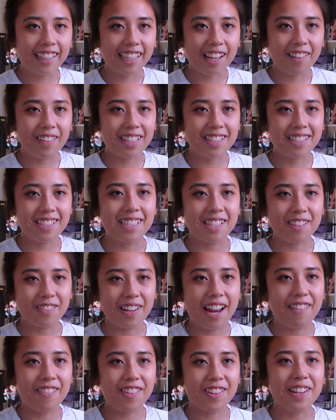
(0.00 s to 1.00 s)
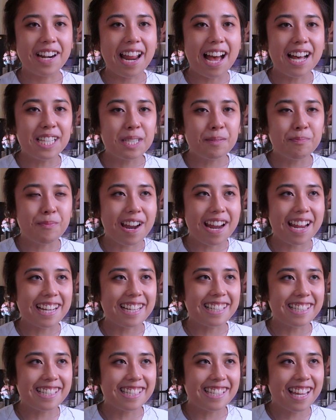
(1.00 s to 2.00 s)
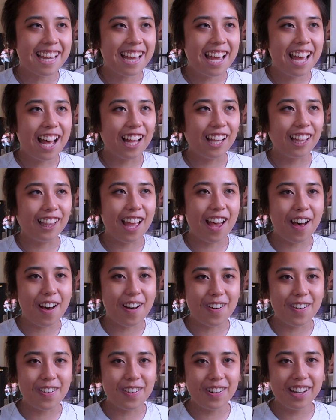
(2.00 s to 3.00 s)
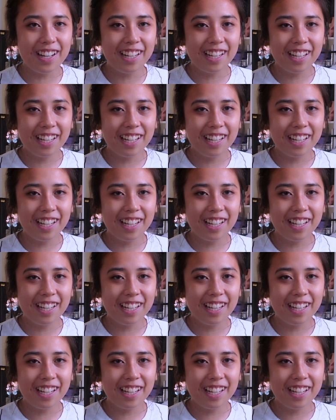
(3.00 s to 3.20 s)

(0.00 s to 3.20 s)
can't wait to see what everyone else brings. Hello,